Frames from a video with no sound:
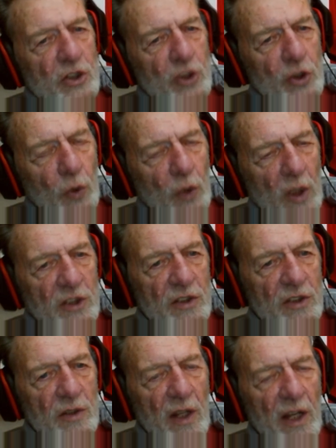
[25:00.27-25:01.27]
to
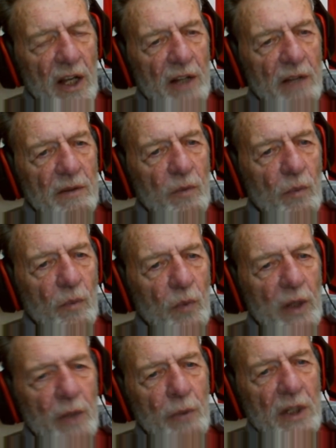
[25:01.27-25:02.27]
us, and
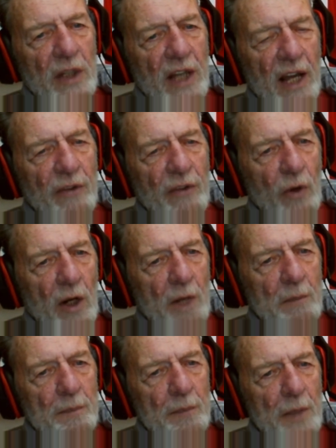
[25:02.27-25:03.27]
we would gather
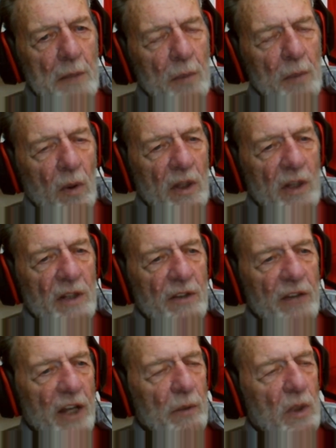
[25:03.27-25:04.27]
up people
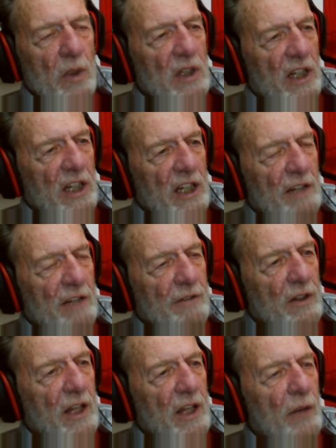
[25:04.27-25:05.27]
and they would leave
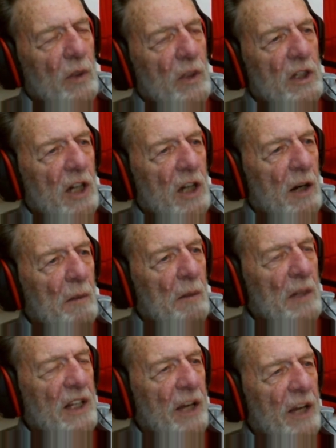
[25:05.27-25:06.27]
and they would come
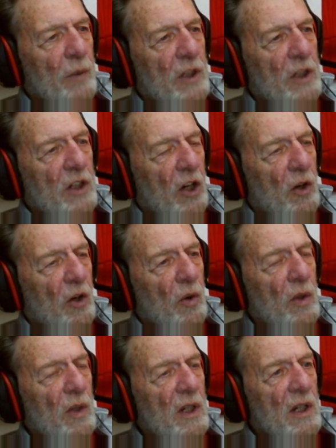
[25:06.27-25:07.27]
and they would
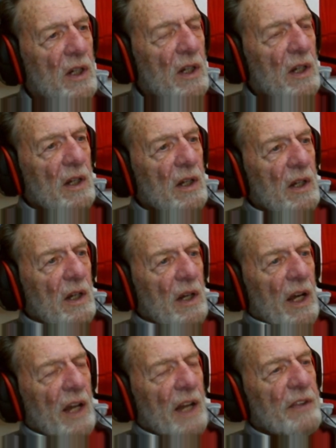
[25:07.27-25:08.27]
go.
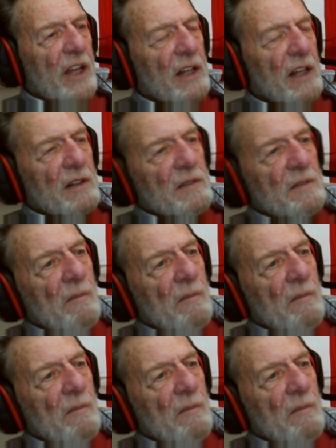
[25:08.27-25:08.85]
And then